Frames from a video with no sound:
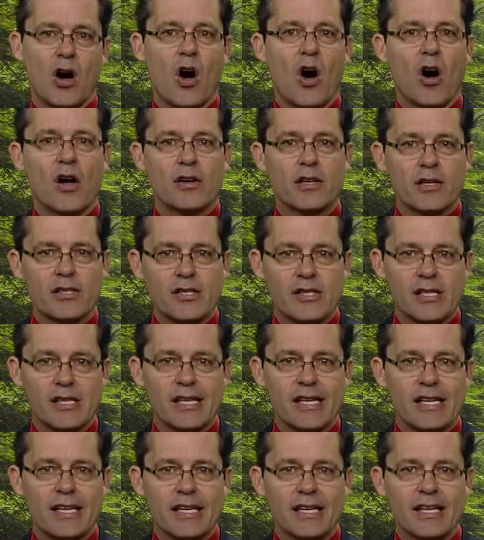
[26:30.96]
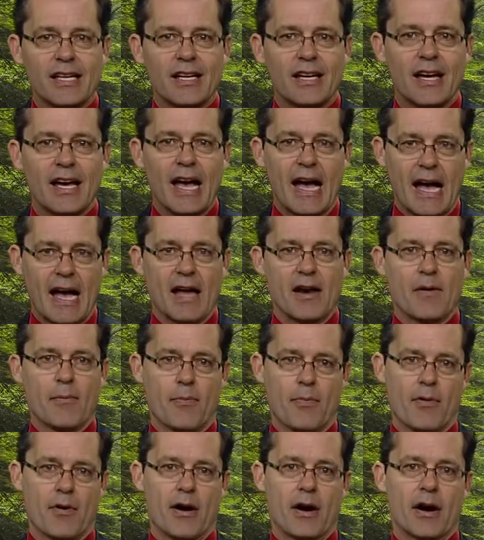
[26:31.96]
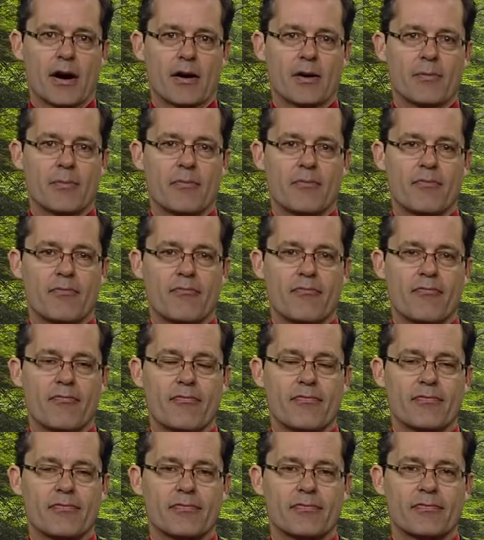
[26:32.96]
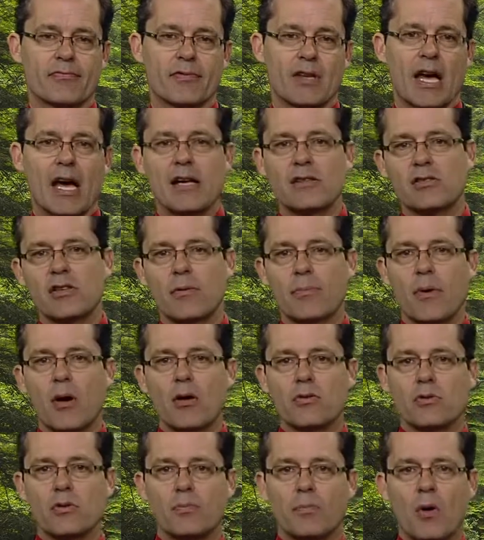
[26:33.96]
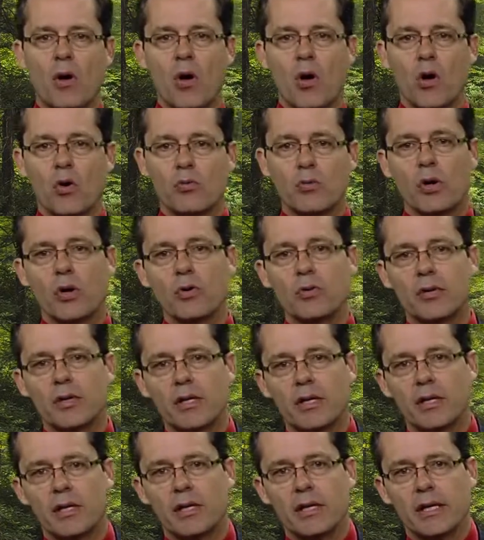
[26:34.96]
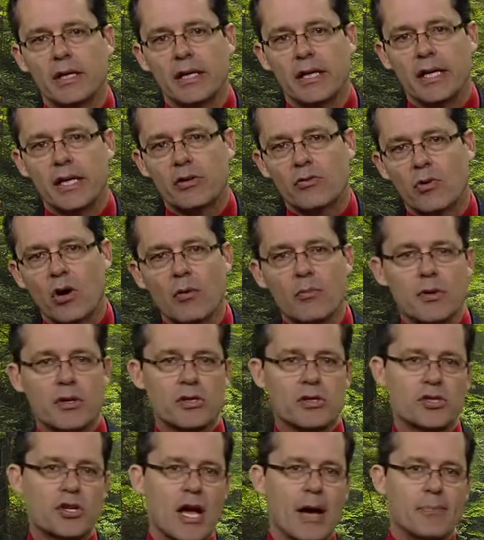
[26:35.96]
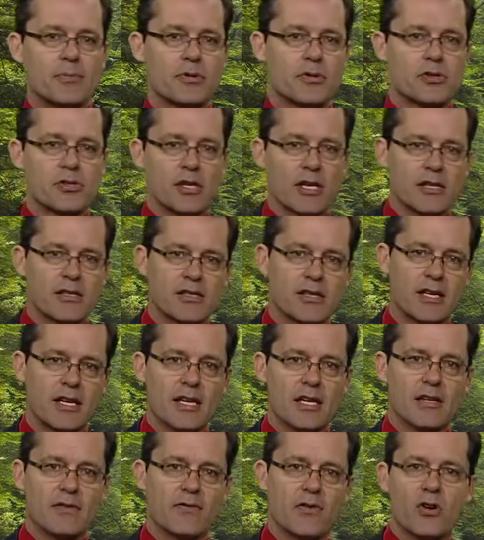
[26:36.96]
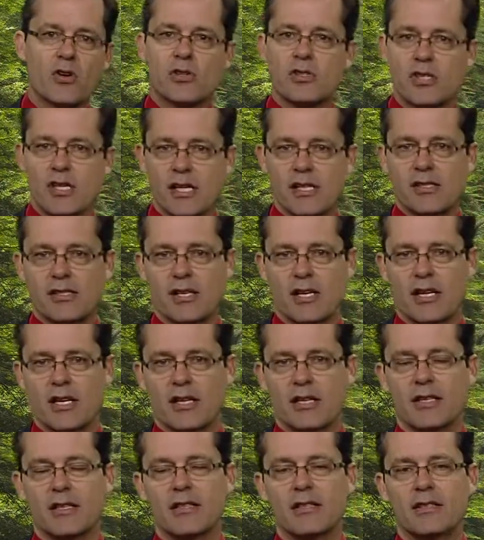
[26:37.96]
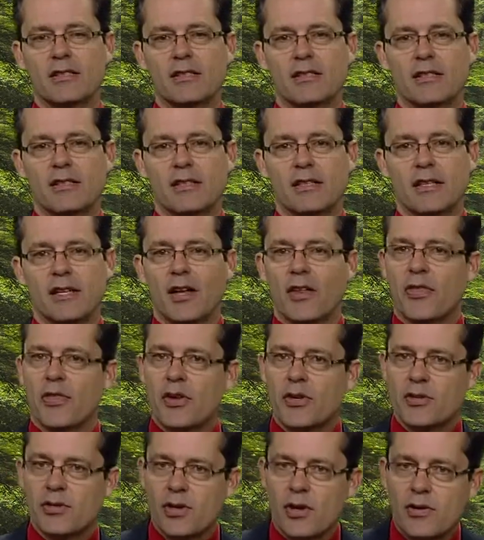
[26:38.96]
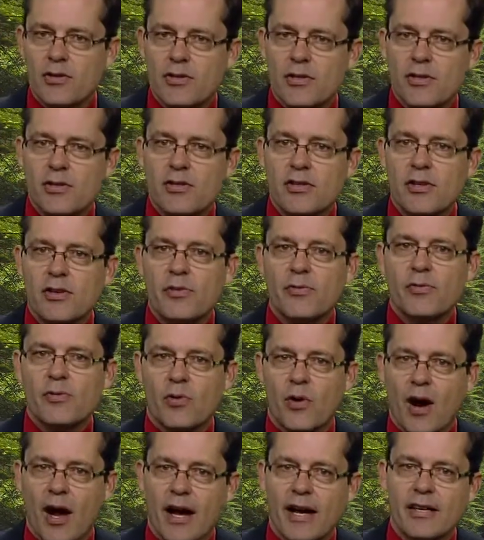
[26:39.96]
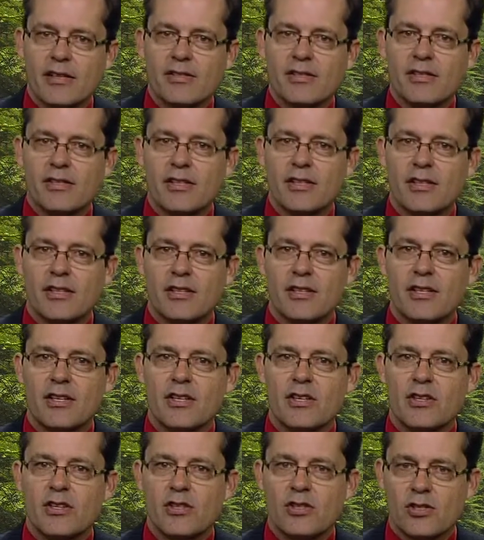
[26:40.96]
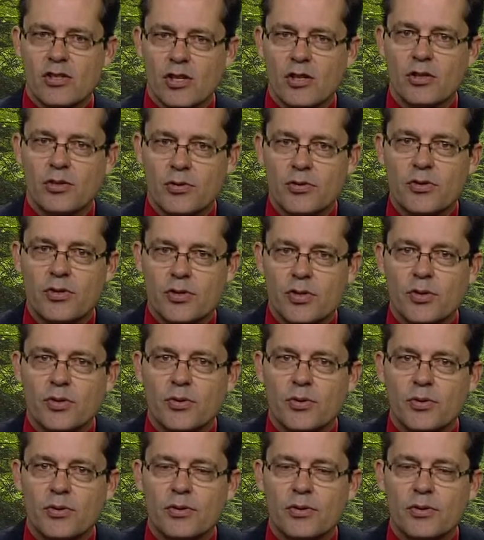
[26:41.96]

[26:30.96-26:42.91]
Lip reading: On a Sling and a Prayer. As the Apostle Paul wrote in Romans chapter 16, verse 16, the churches of Christ salute you.